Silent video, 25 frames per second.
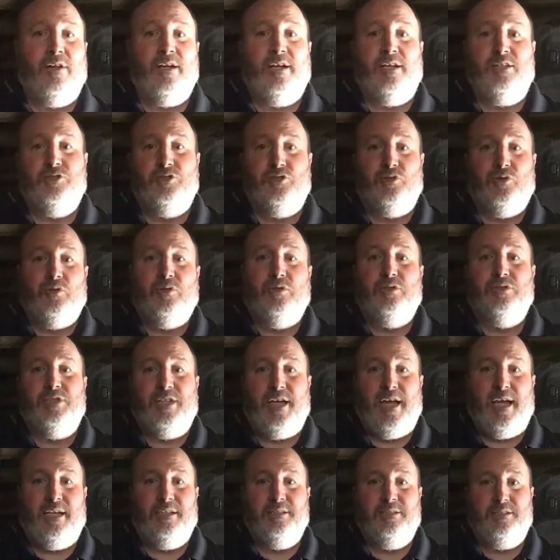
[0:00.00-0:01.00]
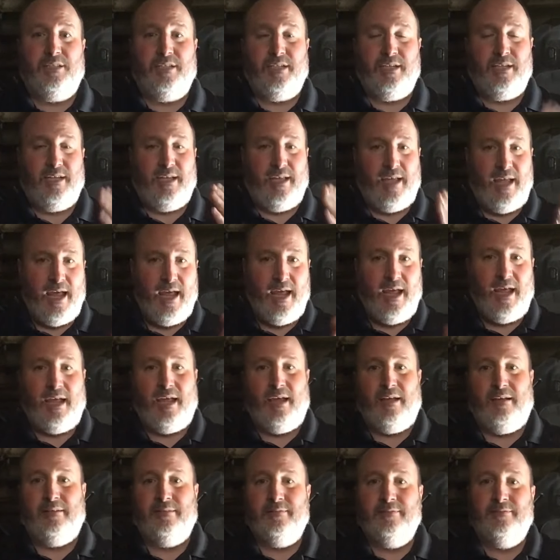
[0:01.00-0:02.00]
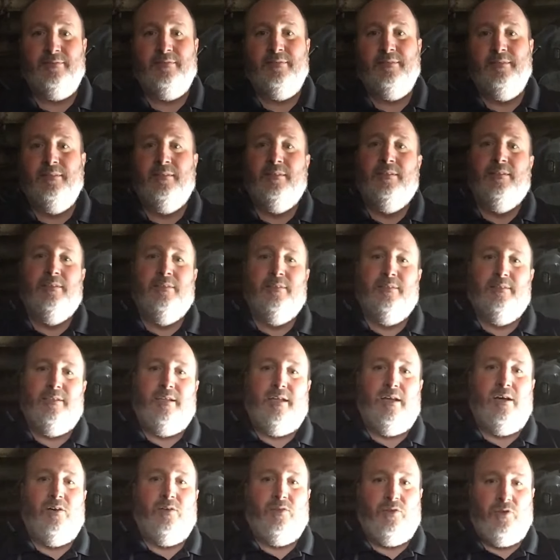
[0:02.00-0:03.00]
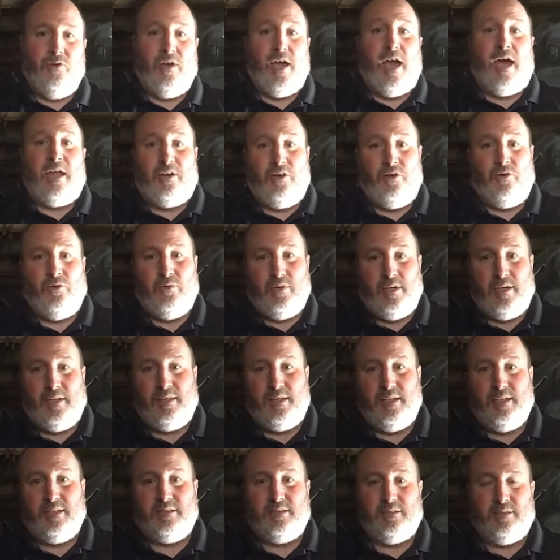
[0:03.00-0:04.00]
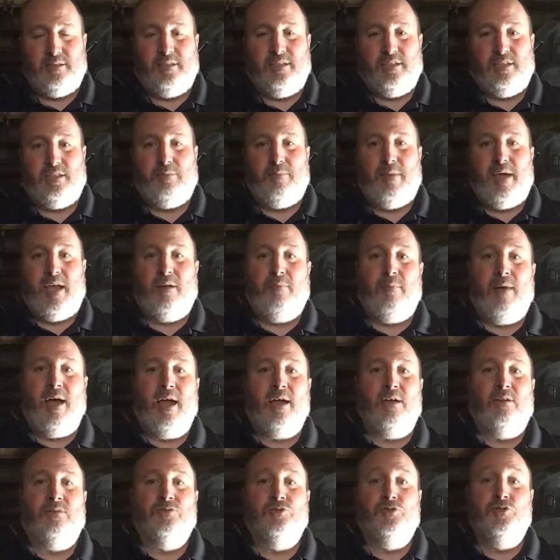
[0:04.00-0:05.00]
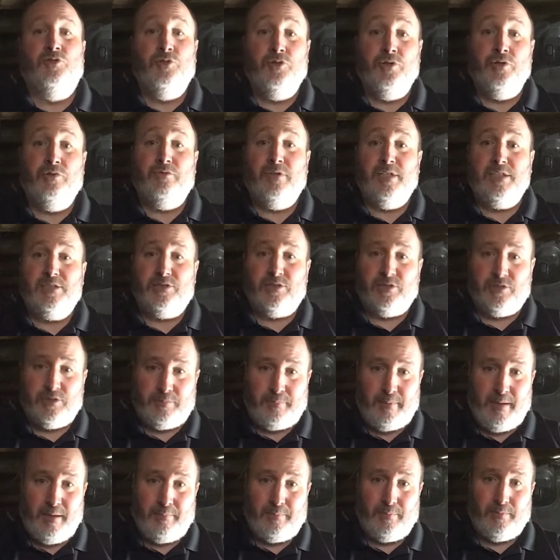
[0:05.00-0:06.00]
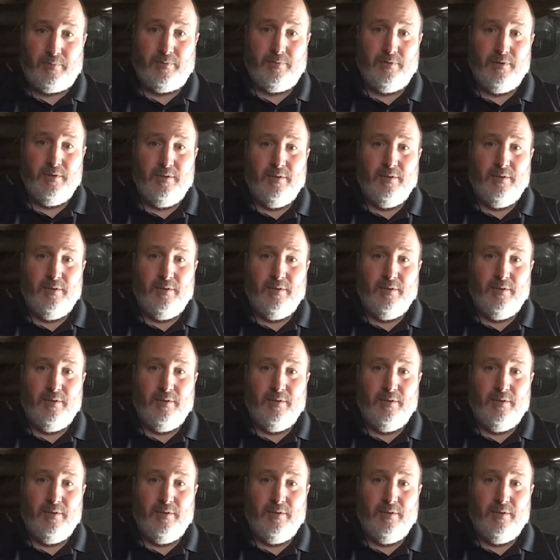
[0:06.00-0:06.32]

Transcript: to get your oil changed that, hey, you got to do it at this amount of miles. Do your research, people.